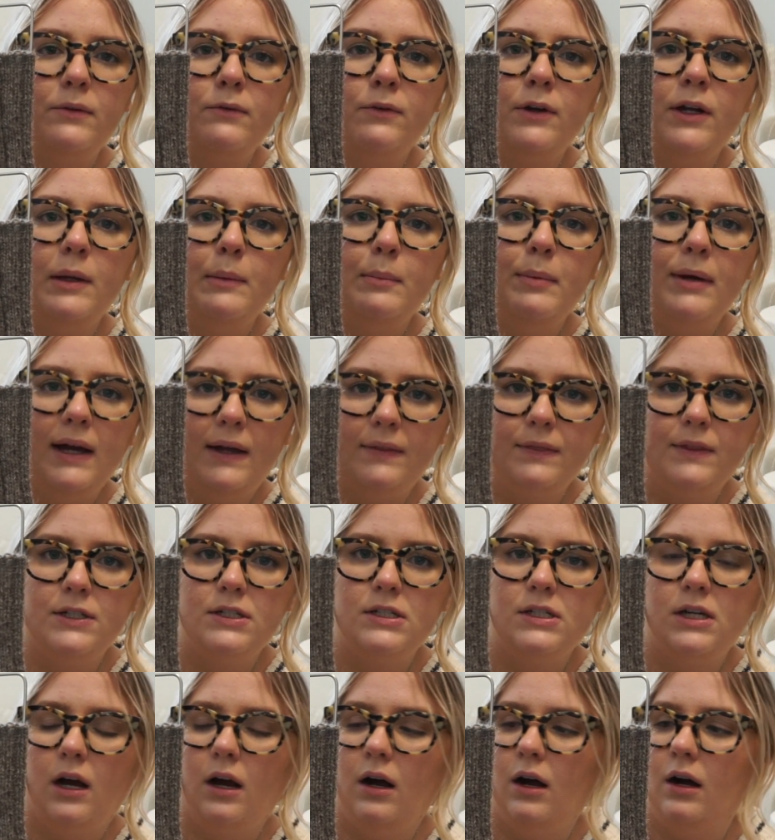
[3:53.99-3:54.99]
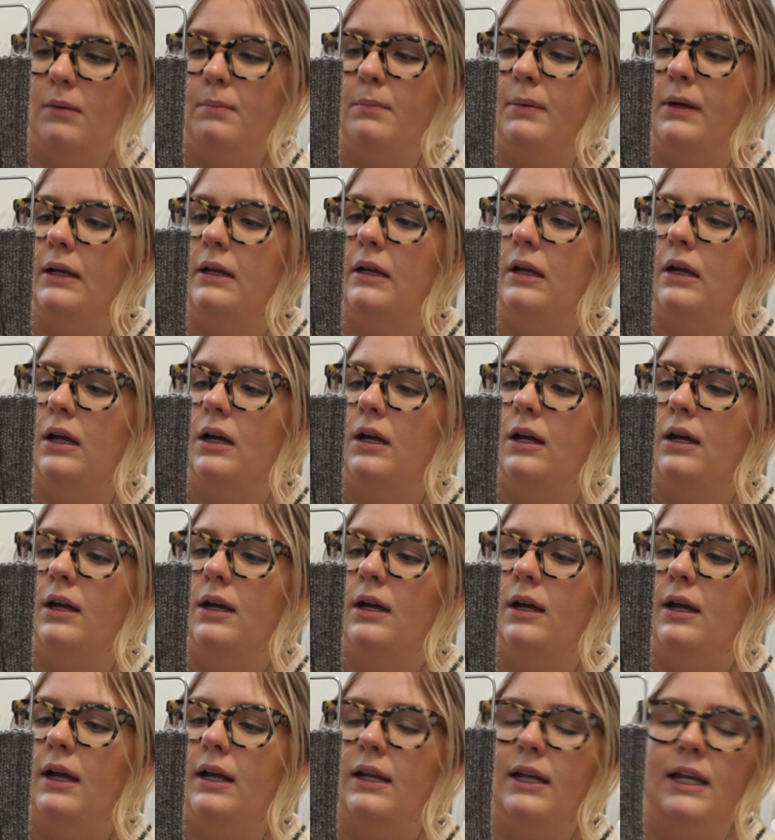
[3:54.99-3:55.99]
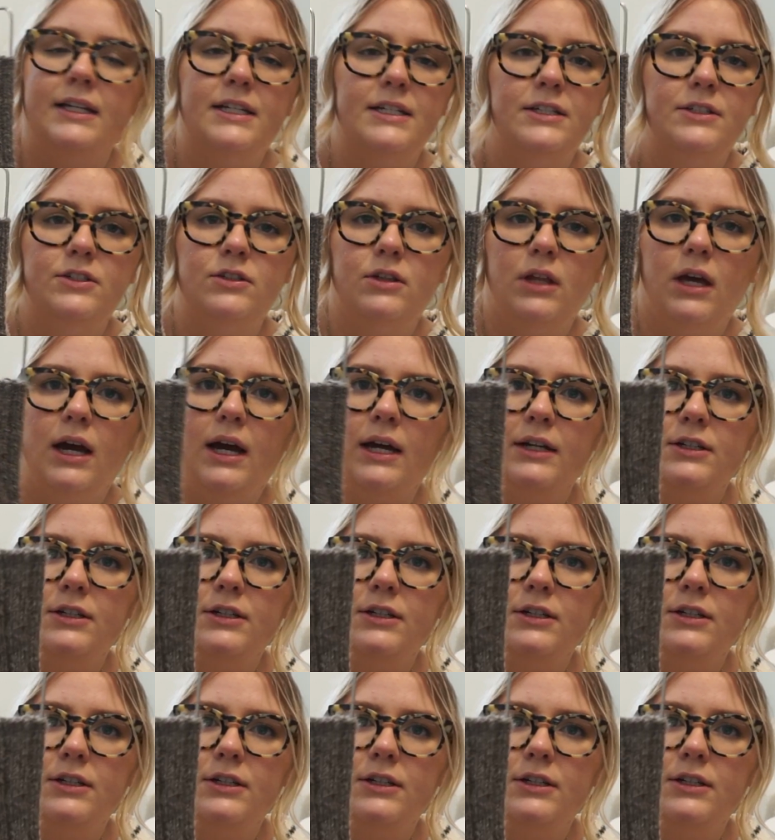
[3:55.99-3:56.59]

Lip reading: rib at the top, and I didn't do that.